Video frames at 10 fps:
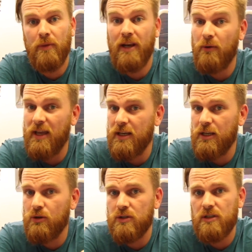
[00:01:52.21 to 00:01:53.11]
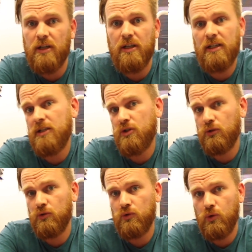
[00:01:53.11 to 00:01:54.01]
And now any good study needs a
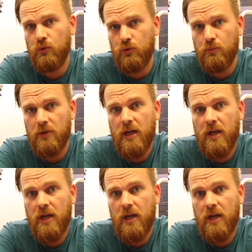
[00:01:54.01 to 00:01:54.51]
control group.